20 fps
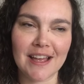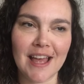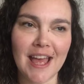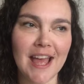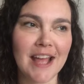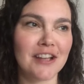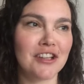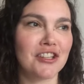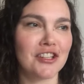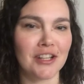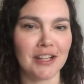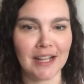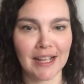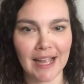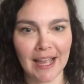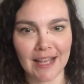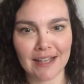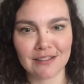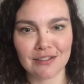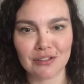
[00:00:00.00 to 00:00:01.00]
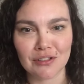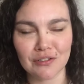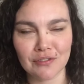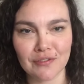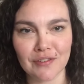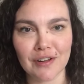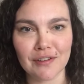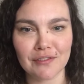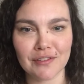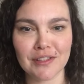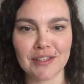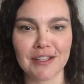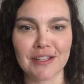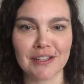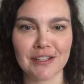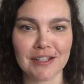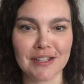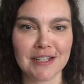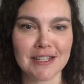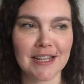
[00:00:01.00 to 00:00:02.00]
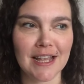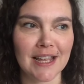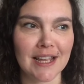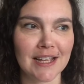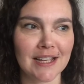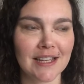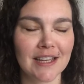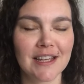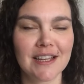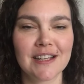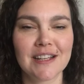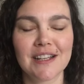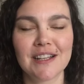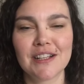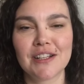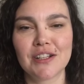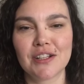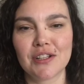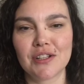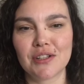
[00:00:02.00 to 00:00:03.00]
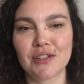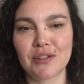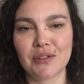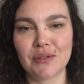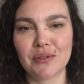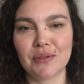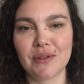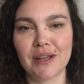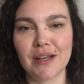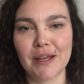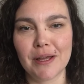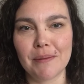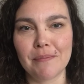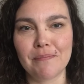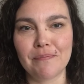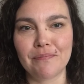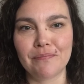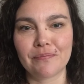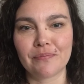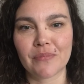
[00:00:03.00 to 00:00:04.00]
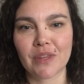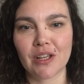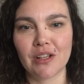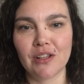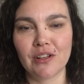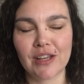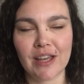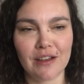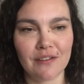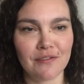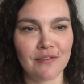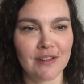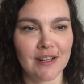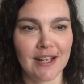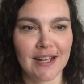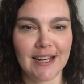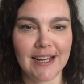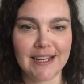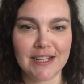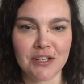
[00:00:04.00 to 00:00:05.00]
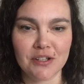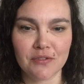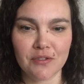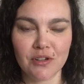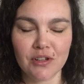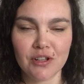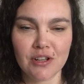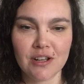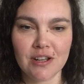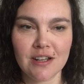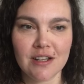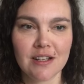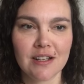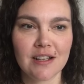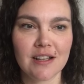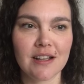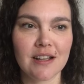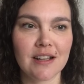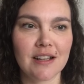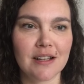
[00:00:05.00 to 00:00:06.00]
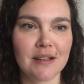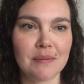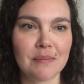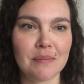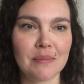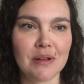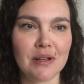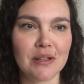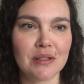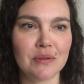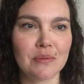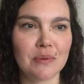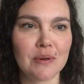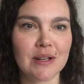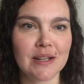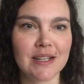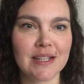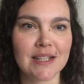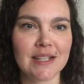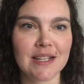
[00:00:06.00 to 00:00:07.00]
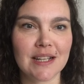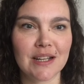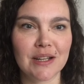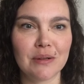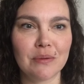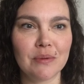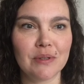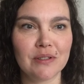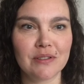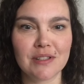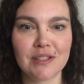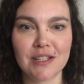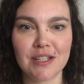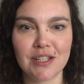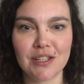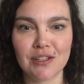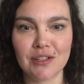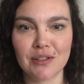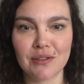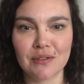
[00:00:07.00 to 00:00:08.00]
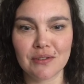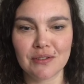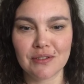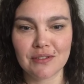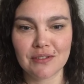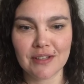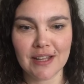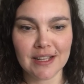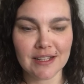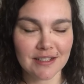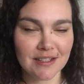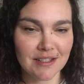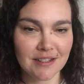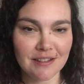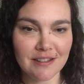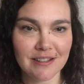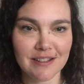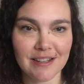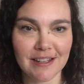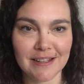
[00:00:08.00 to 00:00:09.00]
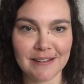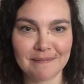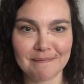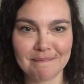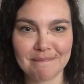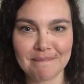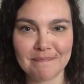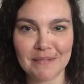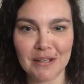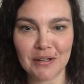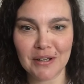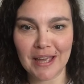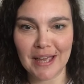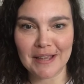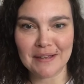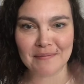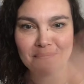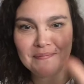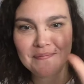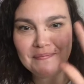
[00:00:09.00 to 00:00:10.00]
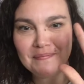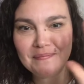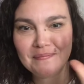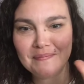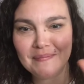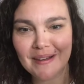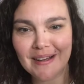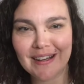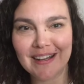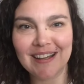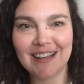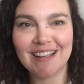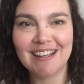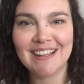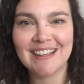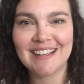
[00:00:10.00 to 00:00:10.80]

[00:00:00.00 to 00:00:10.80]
edge and the cast off and everything going to take. So look out for that later on. Otherwise, I will see you next Thursday. Okay, bye.